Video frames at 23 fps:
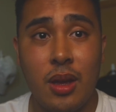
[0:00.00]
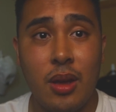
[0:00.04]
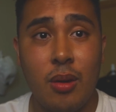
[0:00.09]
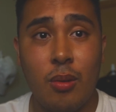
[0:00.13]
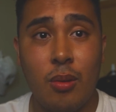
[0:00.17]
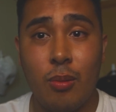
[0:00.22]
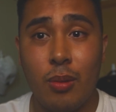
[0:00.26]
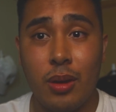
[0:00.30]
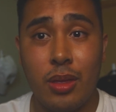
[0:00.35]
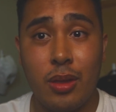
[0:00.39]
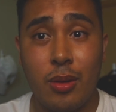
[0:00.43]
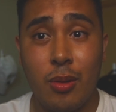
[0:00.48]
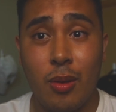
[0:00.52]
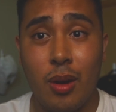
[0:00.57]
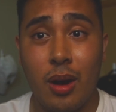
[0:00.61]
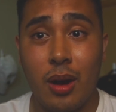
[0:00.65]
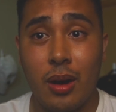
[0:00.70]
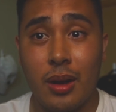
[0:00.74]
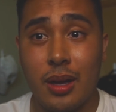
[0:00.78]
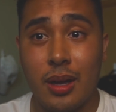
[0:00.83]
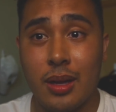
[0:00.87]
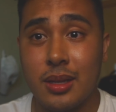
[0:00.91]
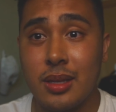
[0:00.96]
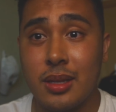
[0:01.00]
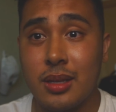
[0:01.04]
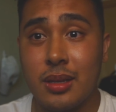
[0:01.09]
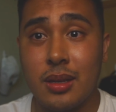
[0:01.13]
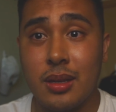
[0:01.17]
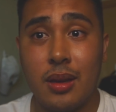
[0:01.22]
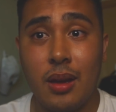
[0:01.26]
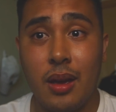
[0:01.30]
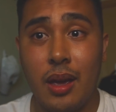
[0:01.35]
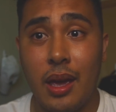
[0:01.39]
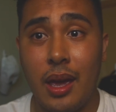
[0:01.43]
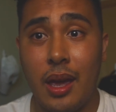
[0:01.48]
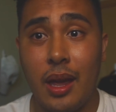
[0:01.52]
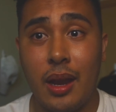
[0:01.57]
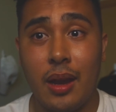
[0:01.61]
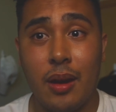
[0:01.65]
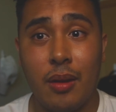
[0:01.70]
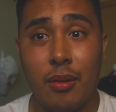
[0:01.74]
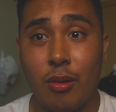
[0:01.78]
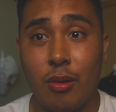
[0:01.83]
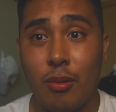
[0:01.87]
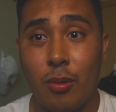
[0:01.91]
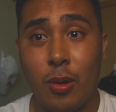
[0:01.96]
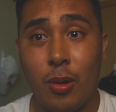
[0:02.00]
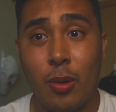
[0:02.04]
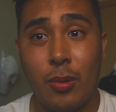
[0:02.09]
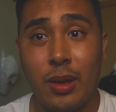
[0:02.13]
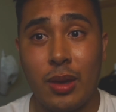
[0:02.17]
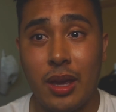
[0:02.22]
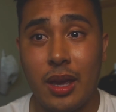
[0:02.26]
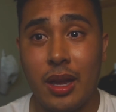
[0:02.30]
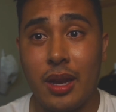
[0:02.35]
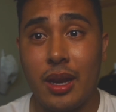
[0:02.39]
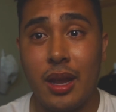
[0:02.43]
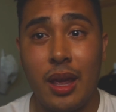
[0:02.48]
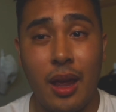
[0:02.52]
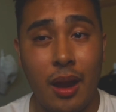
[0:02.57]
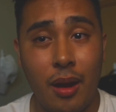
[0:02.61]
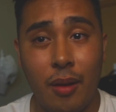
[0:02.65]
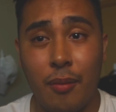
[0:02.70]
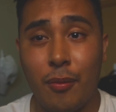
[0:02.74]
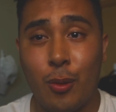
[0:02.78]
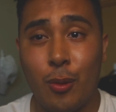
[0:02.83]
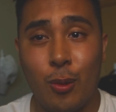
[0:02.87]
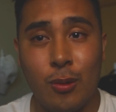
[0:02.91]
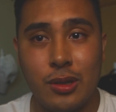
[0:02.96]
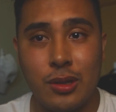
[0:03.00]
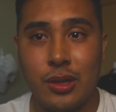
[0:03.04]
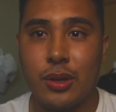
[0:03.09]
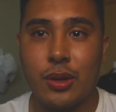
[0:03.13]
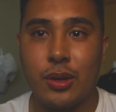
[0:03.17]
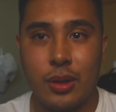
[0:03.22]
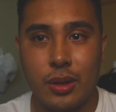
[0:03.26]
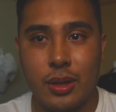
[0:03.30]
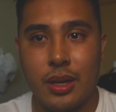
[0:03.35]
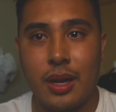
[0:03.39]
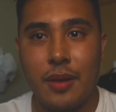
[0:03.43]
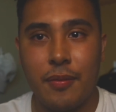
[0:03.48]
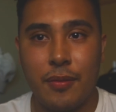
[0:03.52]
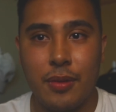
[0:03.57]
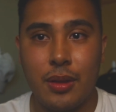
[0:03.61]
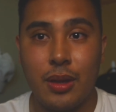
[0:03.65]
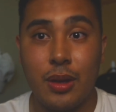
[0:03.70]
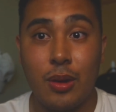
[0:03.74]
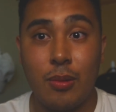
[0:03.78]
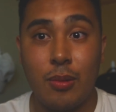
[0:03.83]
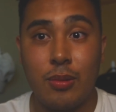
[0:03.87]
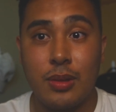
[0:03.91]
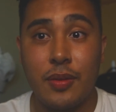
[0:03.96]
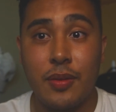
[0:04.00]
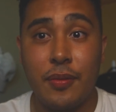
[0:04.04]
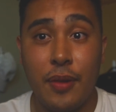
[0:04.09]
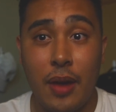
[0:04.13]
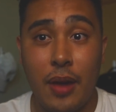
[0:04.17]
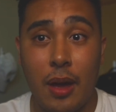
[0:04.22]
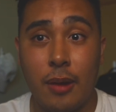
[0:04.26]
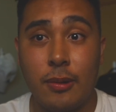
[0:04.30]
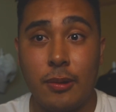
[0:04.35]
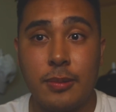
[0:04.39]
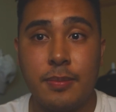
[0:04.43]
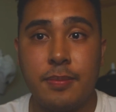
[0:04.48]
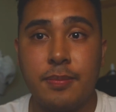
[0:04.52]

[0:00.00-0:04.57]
with your audience and growing it, and of course you're definitely going to fail.